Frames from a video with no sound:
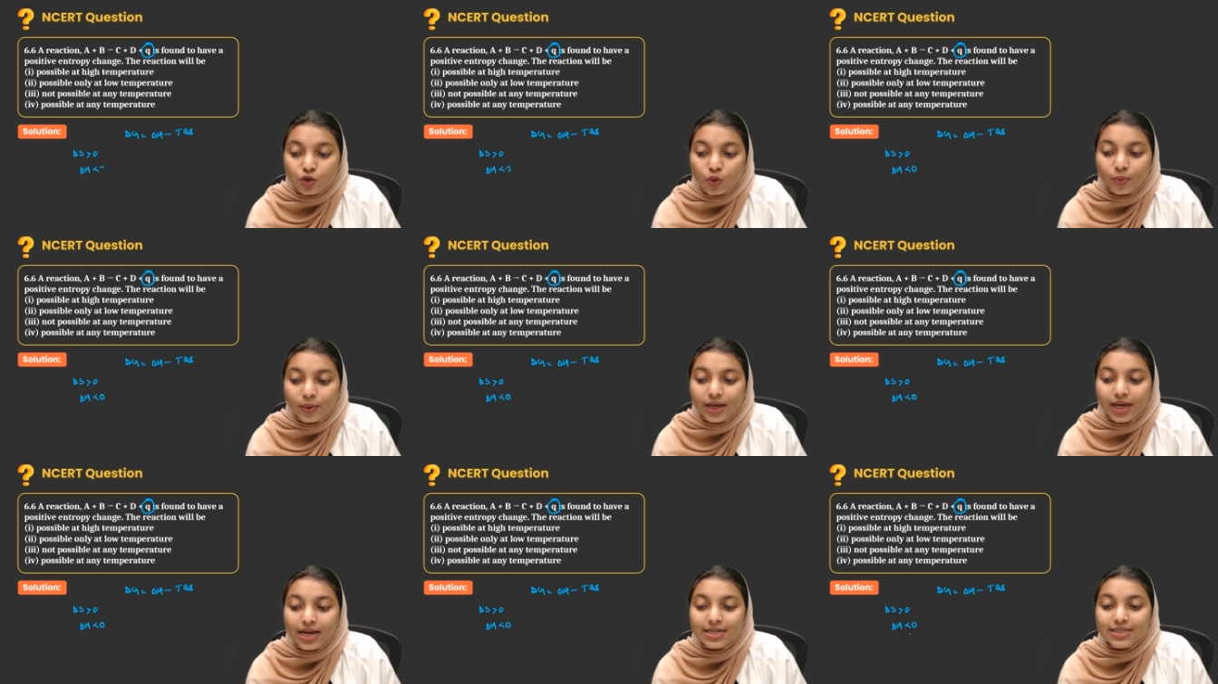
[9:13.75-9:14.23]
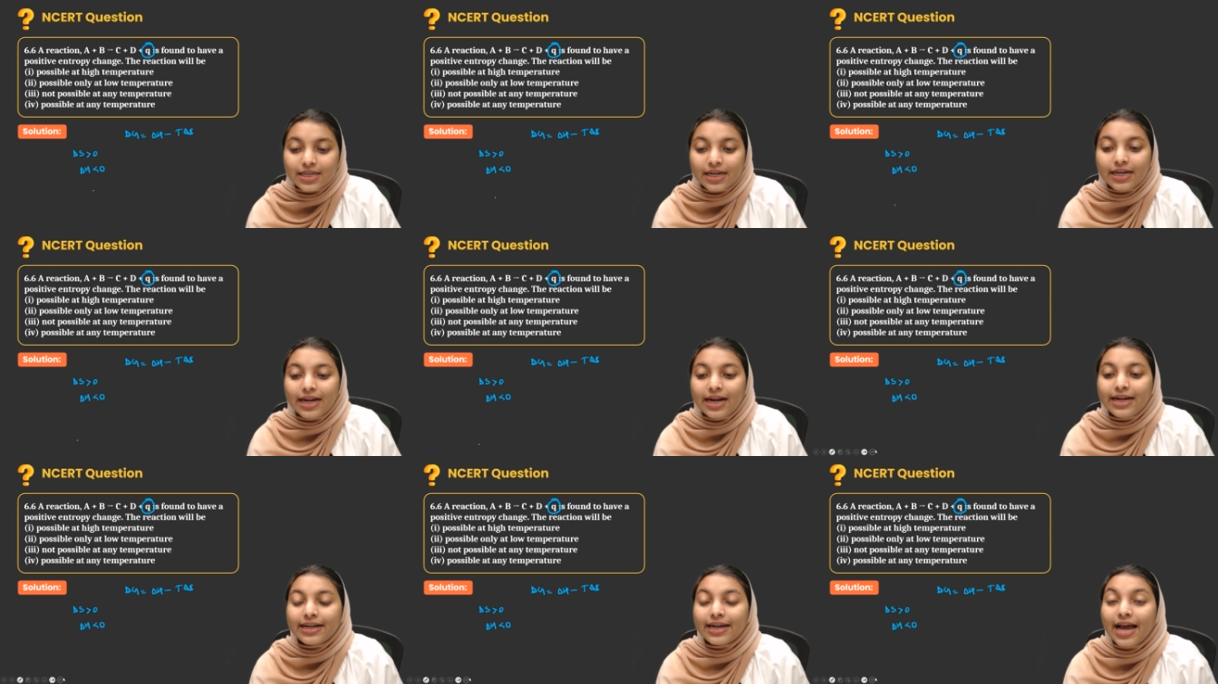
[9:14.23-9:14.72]
So we can say
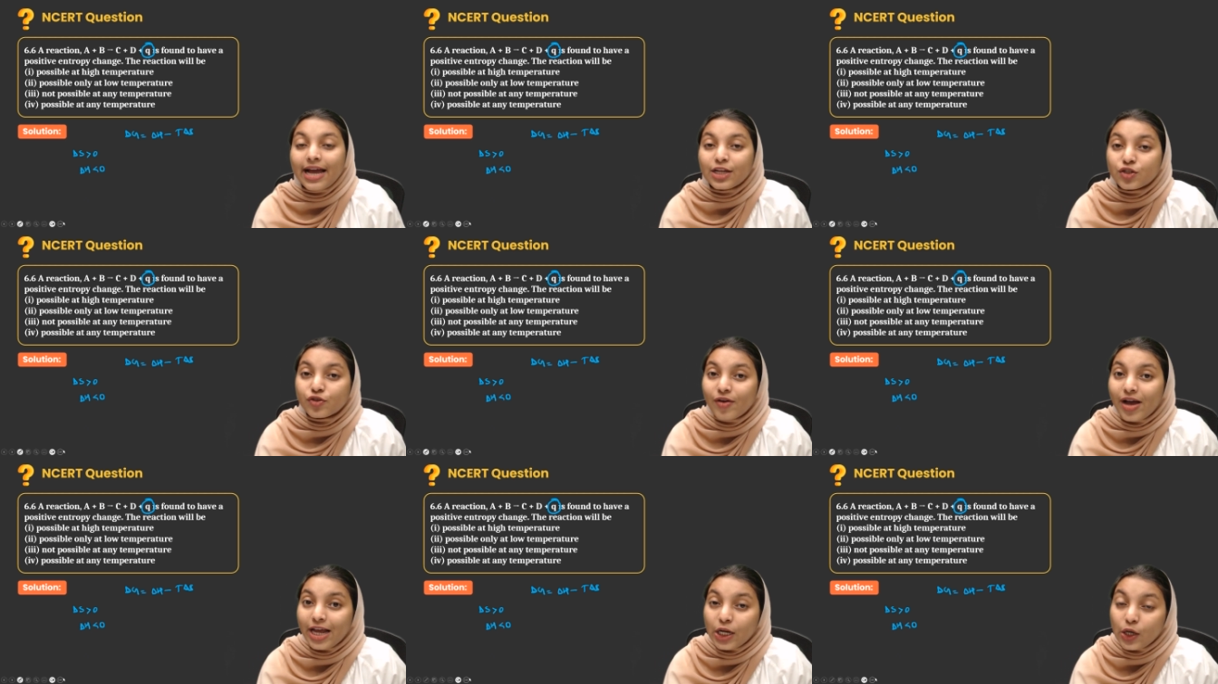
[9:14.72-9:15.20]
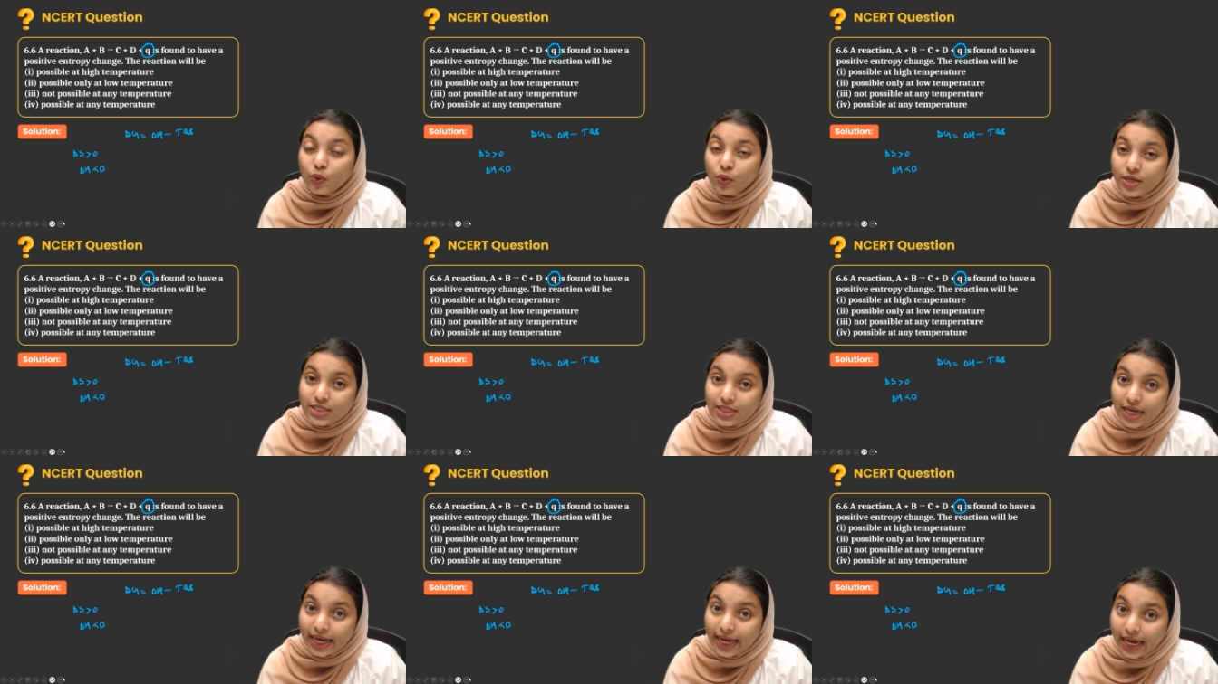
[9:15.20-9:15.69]
delta H value
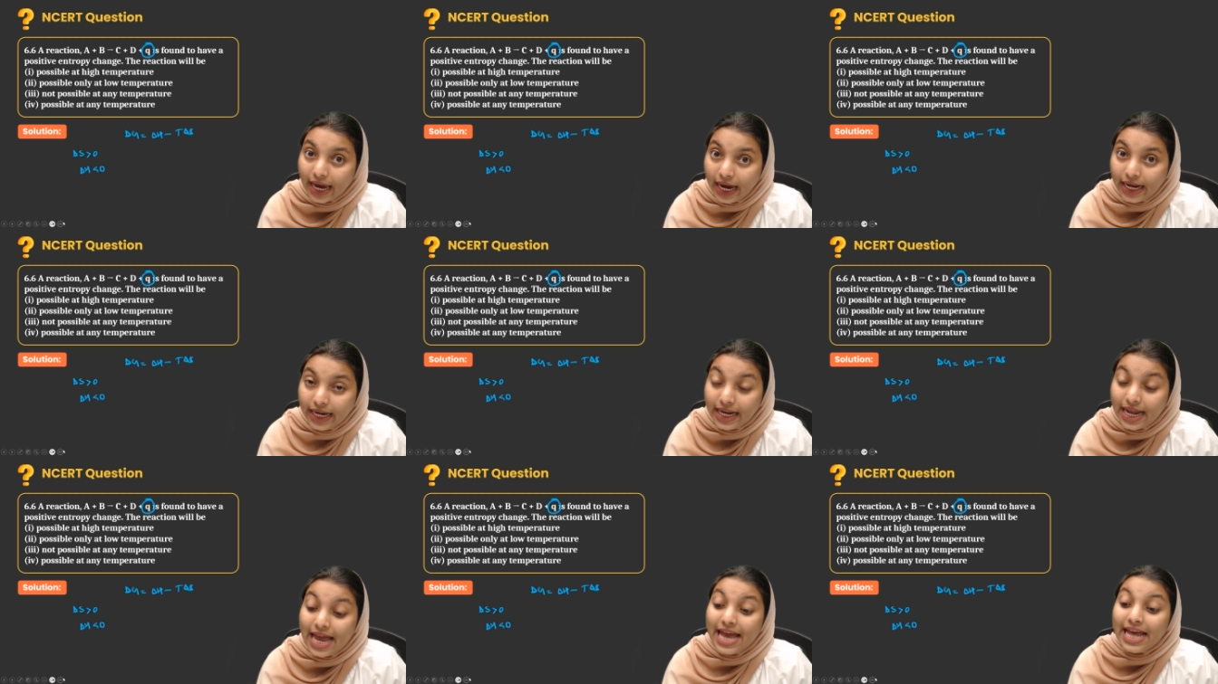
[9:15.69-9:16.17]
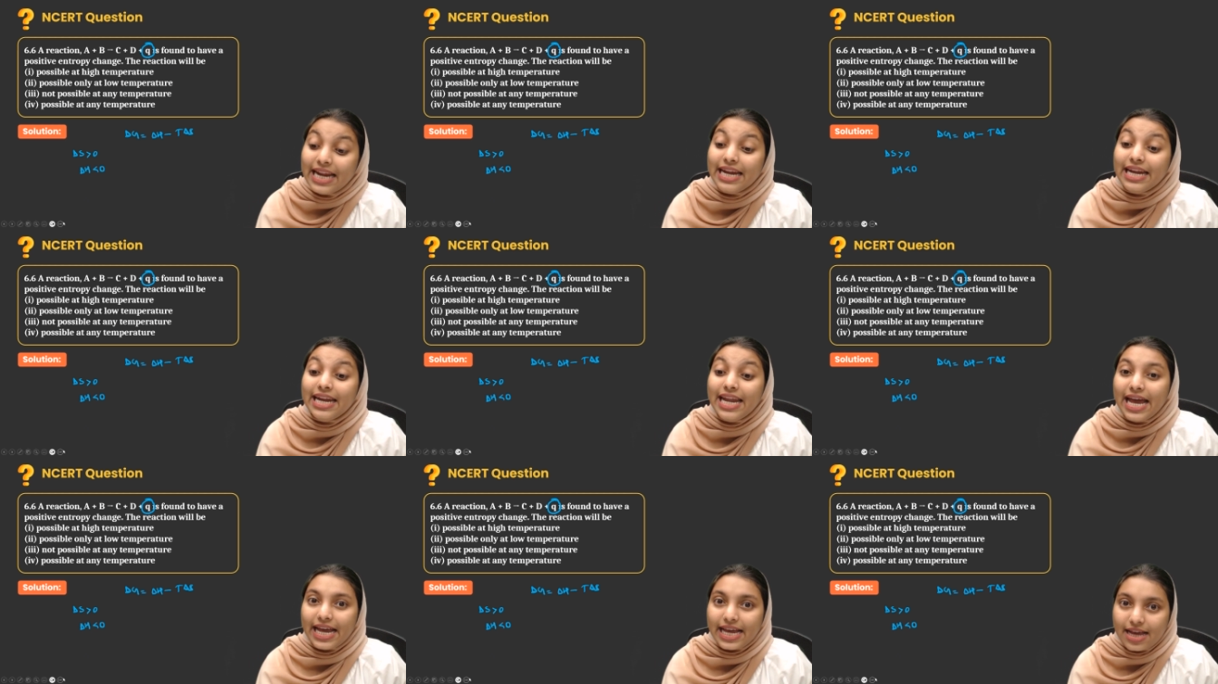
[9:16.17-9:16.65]
is again
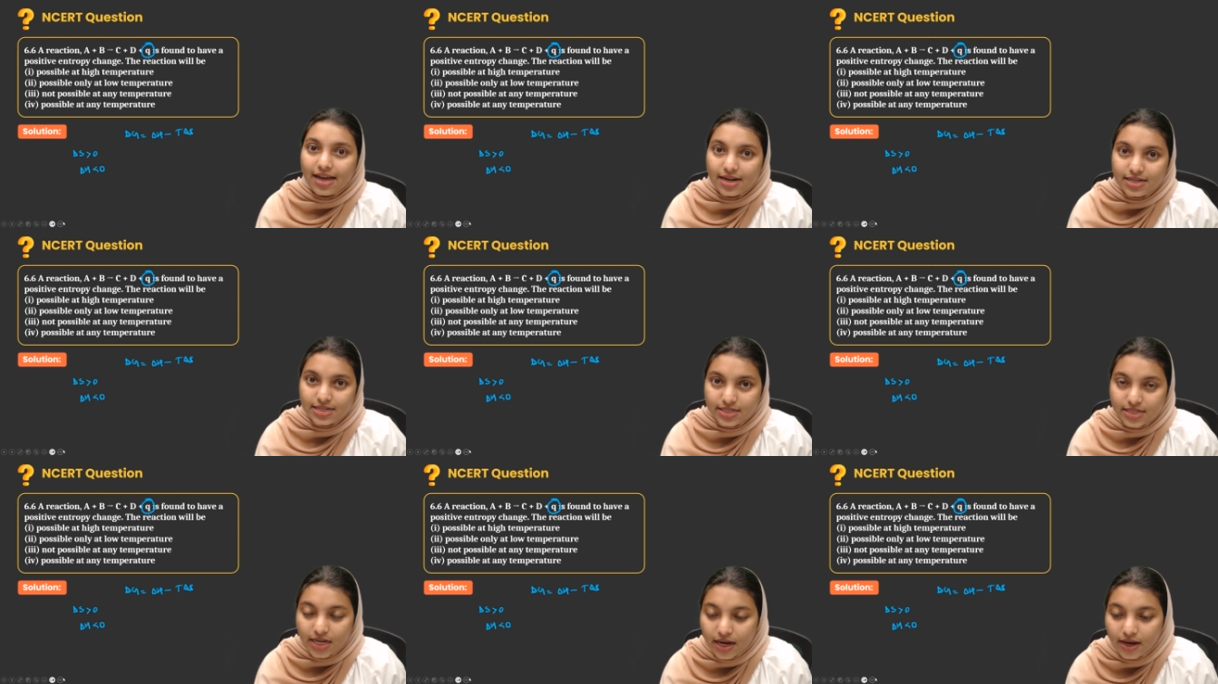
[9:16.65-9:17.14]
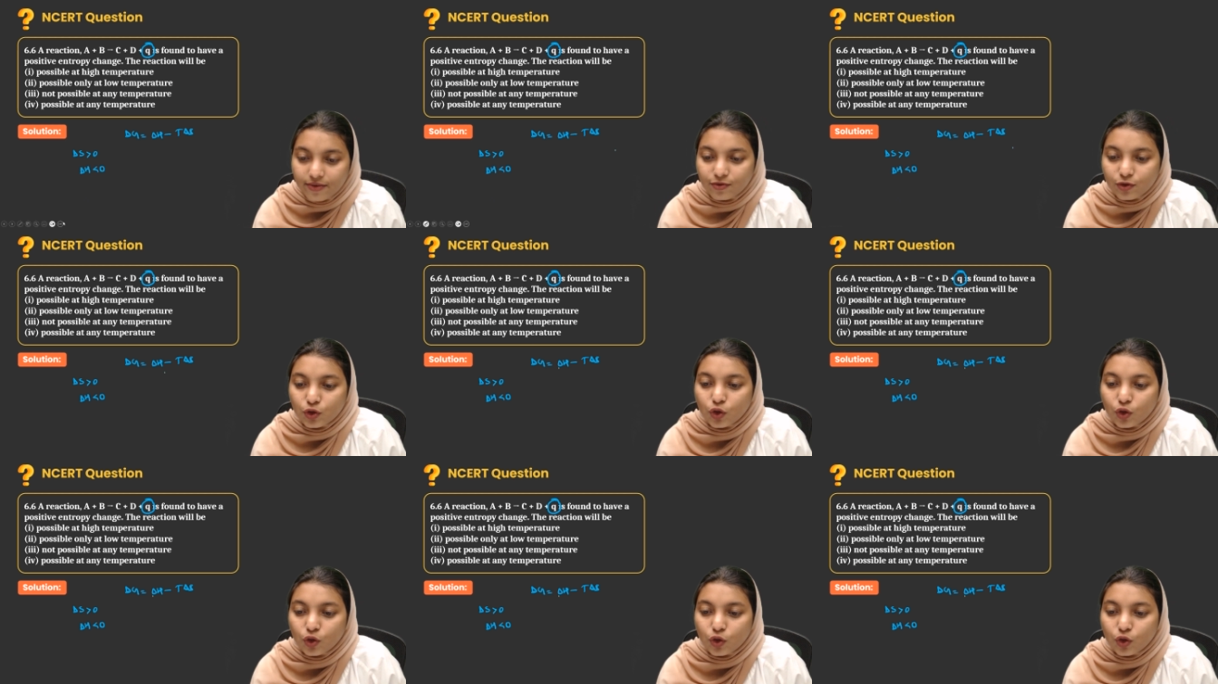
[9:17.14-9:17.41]
negative.